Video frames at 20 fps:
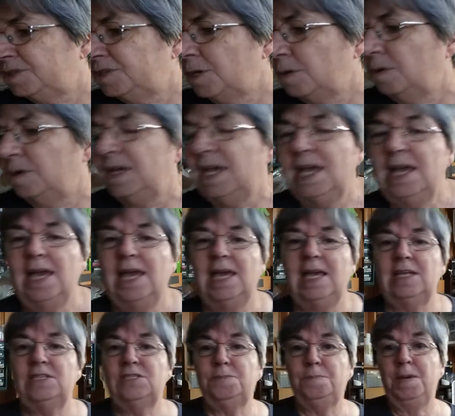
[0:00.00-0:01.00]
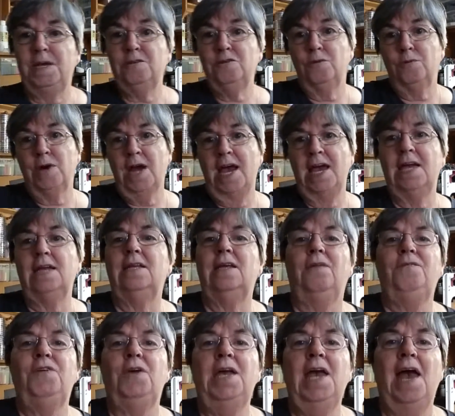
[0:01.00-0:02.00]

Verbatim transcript: So it's been great. If you